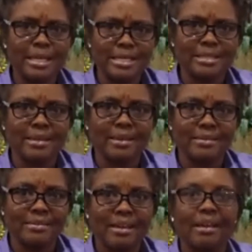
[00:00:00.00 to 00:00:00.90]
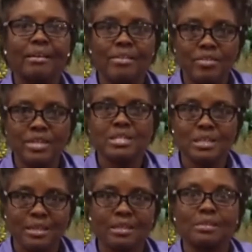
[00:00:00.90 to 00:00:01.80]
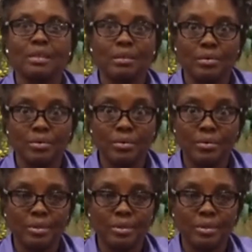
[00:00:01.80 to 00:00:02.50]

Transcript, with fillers: said, This is good